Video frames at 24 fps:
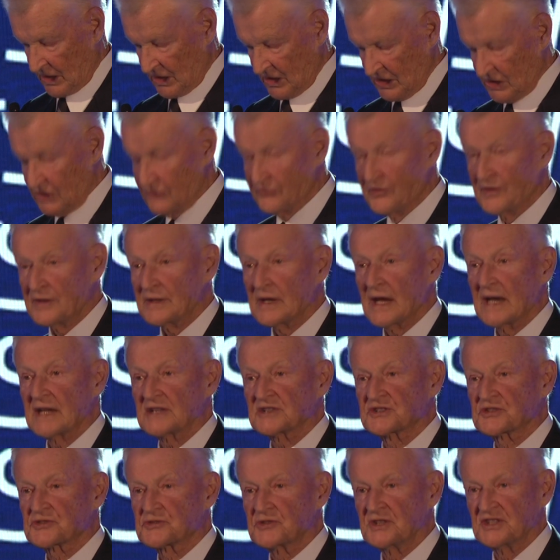Even
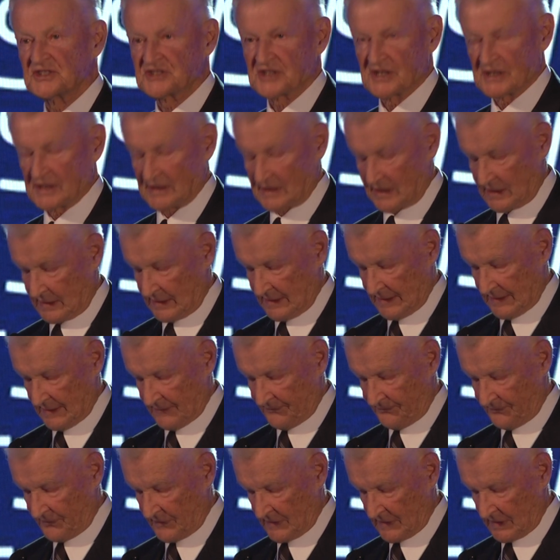as recently
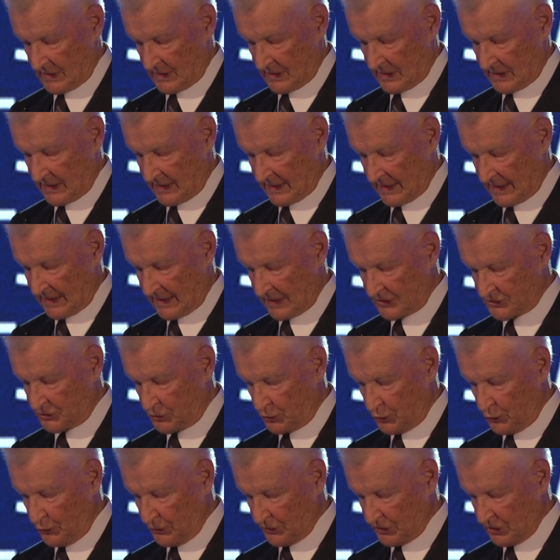as
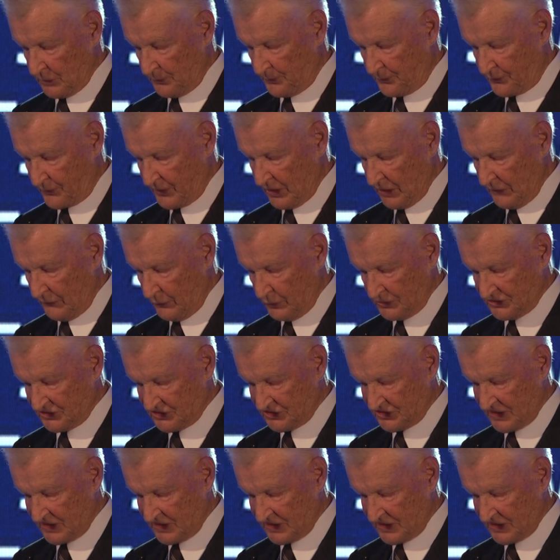during the previous